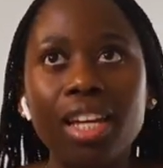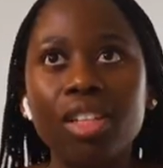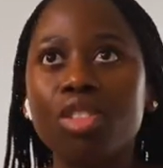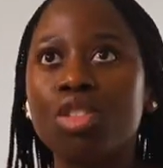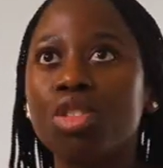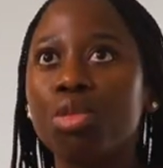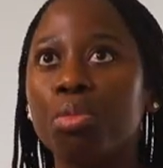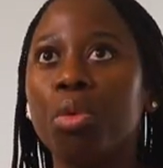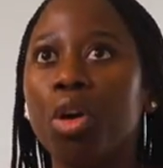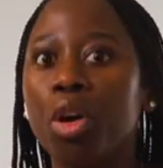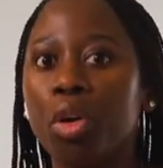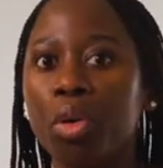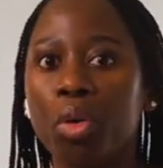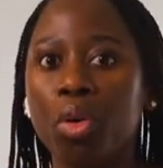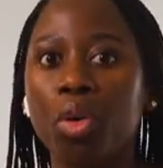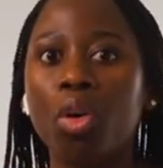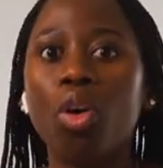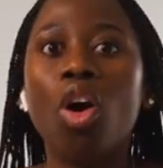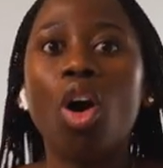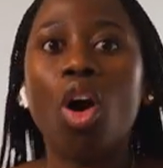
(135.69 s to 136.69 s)
and
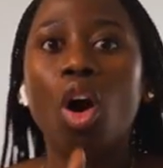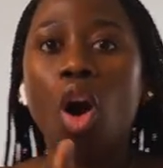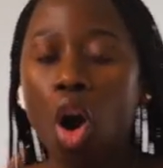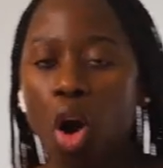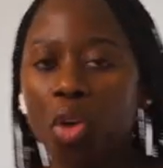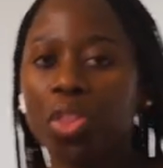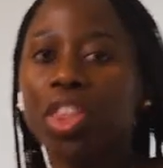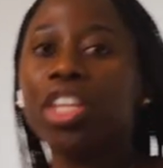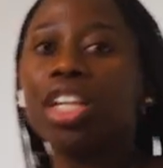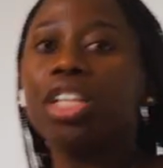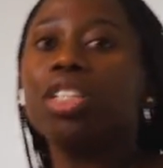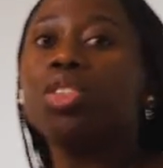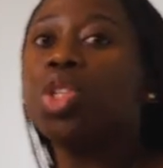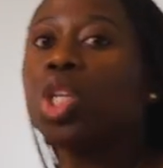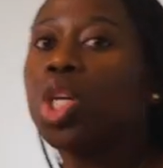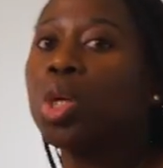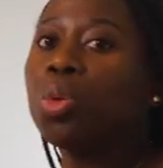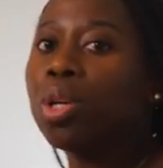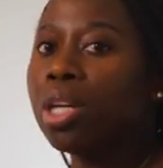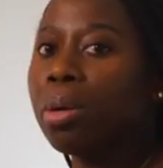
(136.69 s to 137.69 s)
tomorrow other than
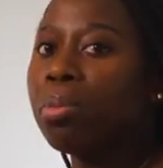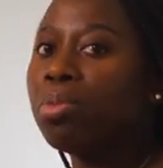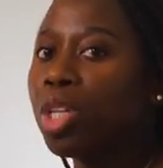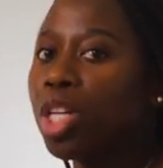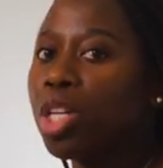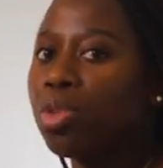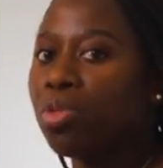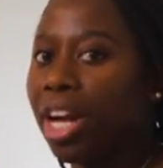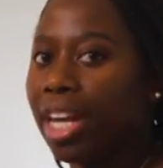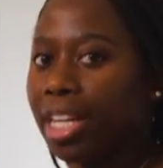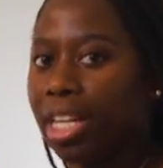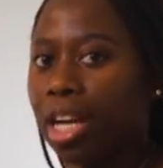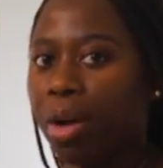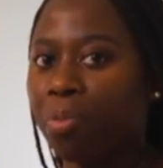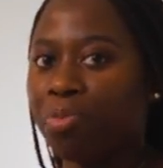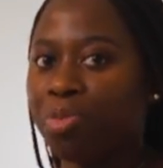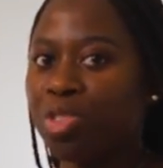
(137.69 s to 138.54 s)
doing what I'm doing right now.